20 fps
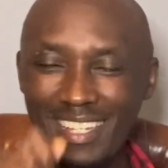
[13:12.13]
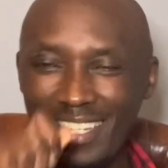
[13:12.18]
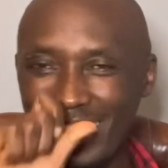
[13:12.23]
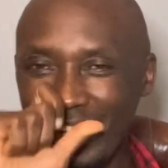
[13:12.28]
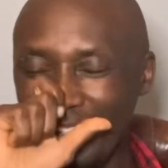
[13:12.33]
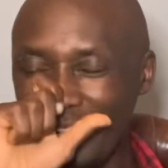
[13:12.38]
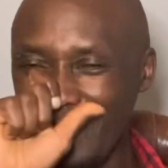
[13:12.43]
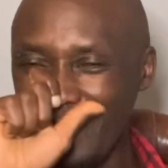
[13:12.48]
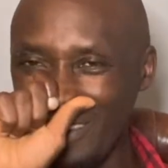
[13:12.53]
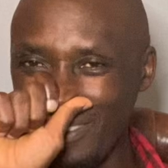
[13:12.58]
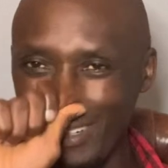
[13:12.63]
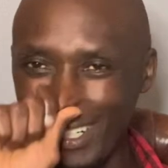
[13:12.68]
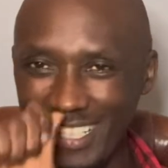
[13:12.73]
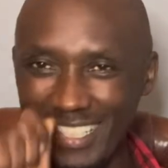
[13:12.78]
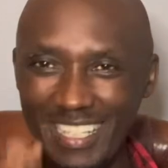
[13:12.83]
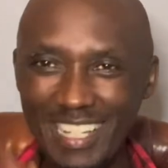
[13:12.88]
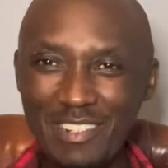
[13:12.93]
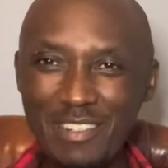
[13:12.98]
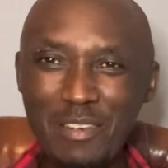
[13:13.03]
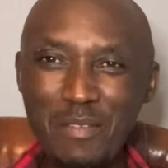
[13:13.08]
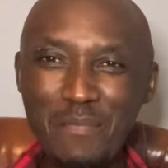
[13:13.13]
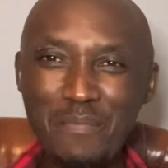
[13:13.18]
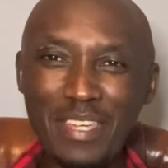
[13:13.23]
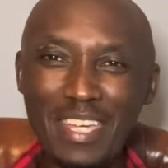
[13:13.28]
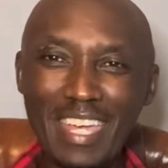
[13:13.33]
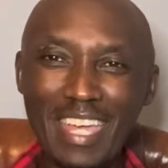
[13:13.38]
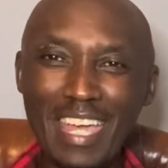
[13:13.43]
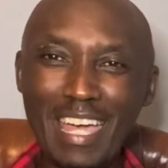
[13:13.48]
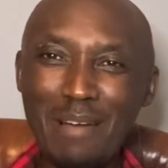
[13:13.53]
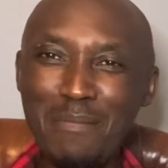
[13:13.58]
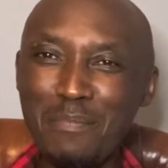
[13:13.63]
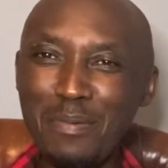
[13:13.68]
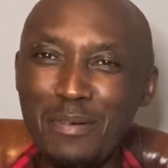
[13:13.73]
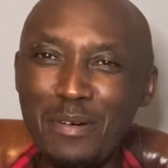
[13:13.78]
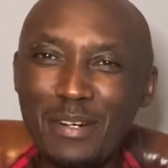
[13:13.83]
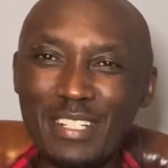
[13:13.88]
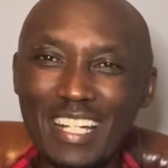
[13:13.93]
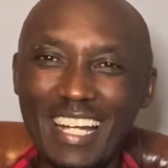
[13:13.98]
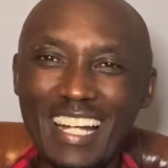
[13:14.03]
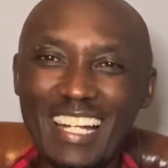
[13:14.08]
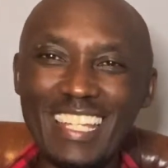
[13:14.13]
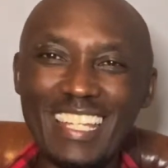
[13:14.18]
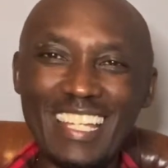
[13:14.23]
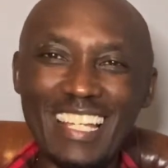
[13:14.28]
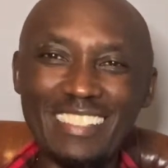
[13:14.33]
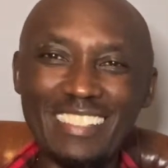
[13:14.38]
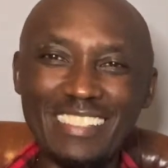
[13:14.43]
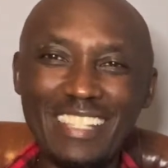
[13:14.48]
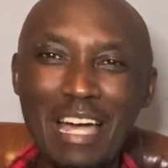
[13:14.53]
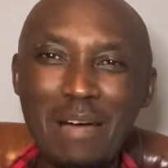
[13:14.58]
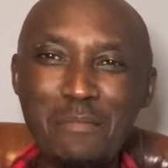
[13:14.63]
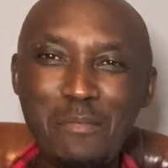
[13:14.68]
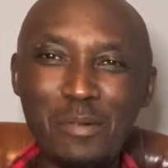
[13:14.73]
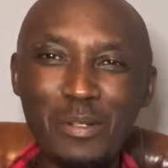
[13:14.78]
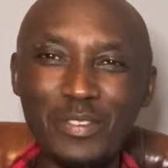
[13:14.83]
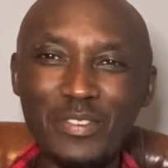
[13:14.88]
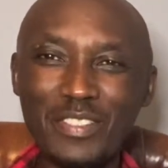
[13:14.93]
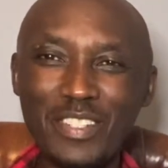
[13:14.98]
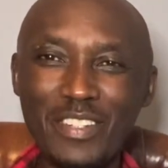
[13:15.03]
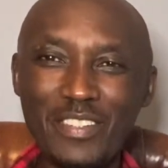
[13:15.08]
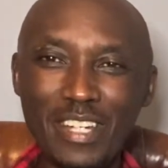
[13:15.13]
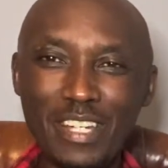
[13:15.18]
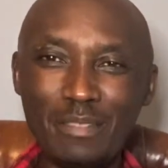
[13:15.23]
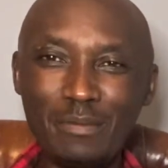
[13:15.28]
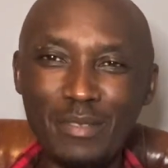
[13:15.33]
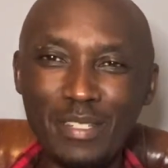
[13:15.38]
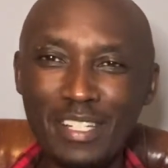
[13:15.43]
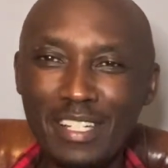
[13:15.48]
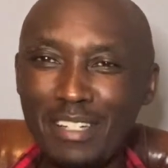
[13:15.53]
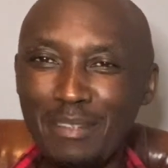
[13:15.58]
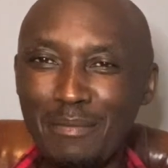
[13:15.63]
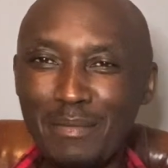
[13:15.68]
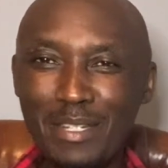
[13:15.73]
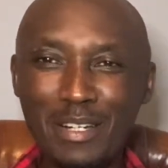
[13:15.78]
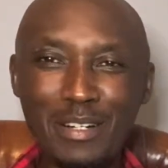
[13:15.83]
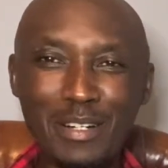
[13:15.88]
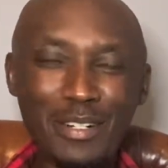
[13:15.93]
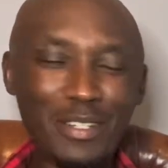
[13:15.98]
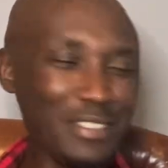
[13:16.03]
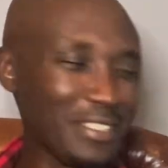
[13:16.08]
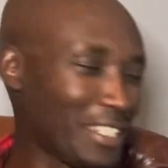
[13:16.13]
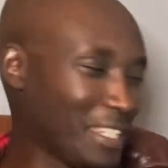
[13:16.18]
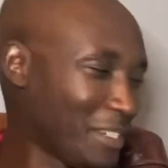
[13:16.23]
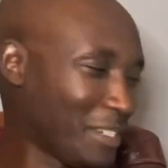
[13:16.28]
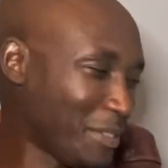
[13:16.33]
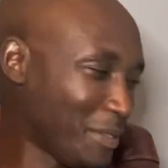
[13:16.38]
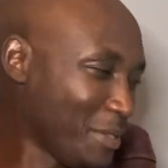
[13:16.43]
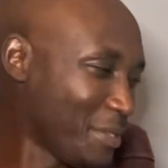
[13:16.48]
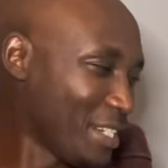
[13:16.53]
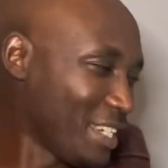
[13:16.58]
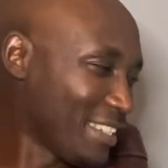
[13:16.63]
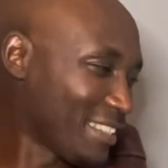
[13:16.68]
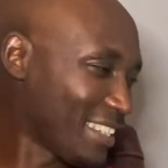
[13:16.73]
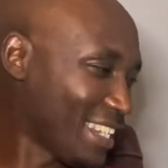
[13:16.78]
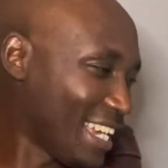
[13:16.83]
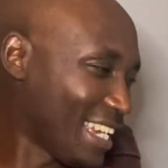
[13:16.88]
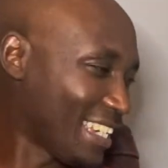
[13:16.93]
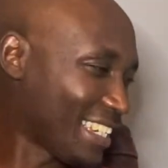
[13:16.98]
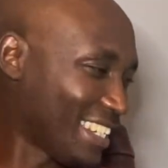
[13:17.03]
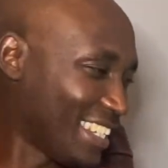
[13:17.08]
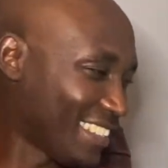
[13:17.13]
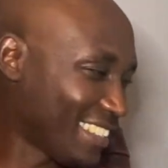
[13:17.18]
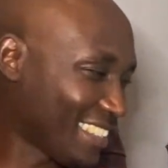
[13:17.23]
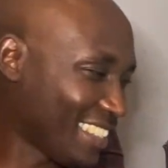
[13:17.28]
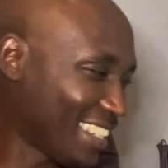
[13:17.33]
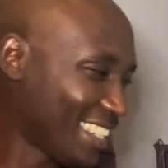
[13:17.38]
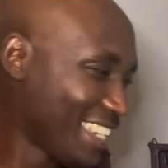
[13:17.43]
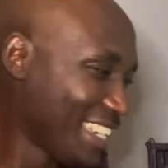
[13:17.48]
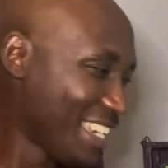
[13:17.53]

Hopefully Nairobi airport clears Amos Serem, because the dude is like, listen,